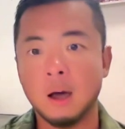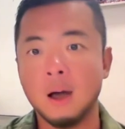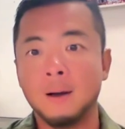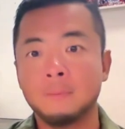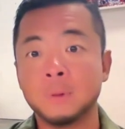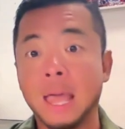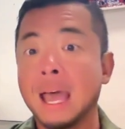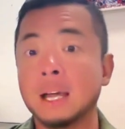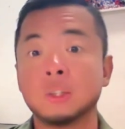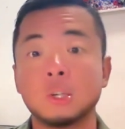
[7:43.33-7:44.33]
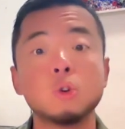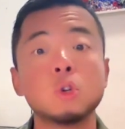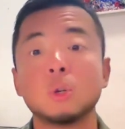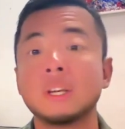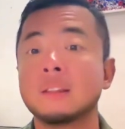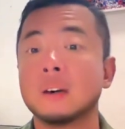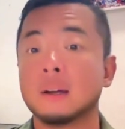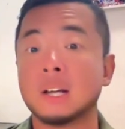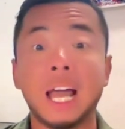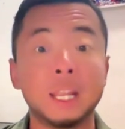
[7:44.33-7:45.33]
And usually
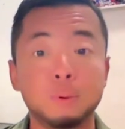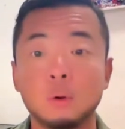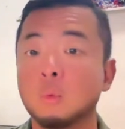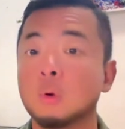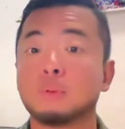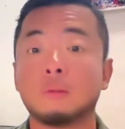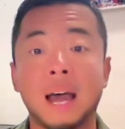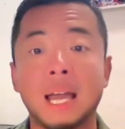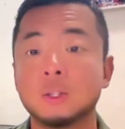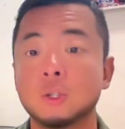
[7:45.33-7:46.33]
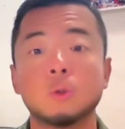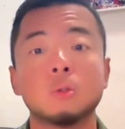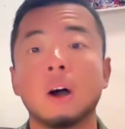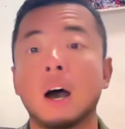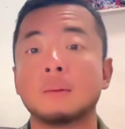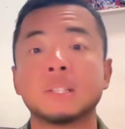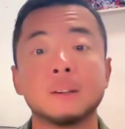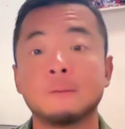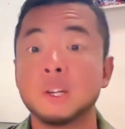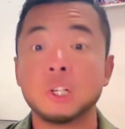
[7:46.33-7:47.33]
the guidebook will provide you
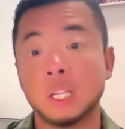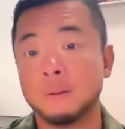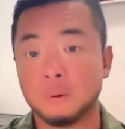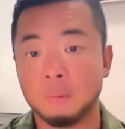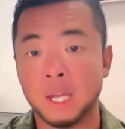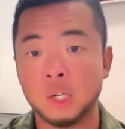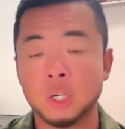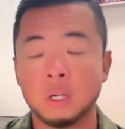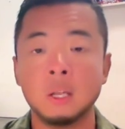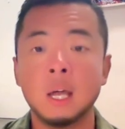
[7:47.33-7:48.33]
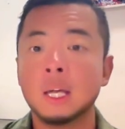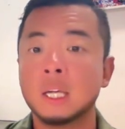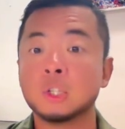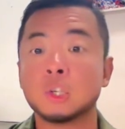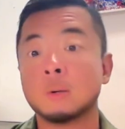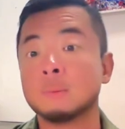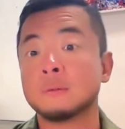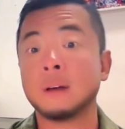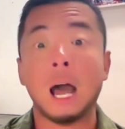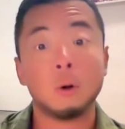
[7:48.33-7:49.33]
sufficient information in
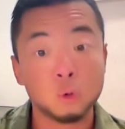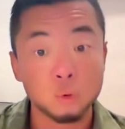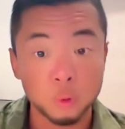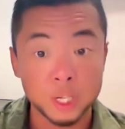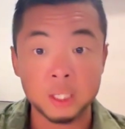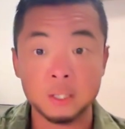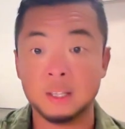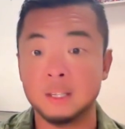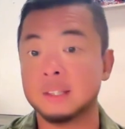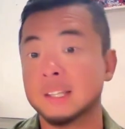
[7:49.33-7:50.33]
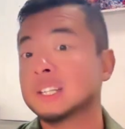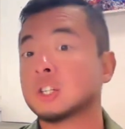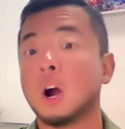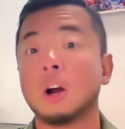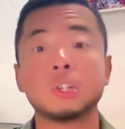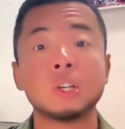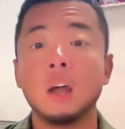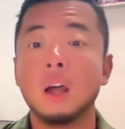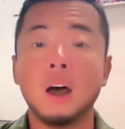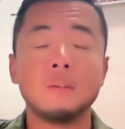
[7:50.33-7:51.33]
terms of how to read these cards,
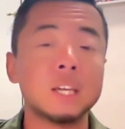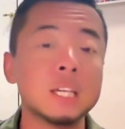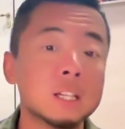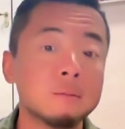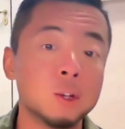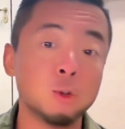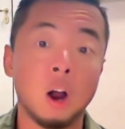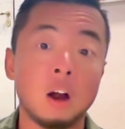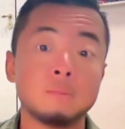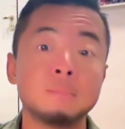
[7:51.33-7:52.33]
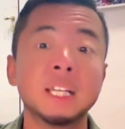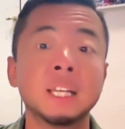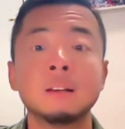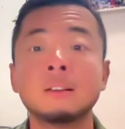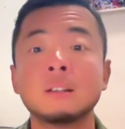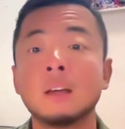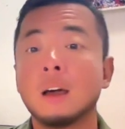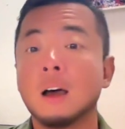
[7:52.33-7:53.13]
the individual cards' meanings.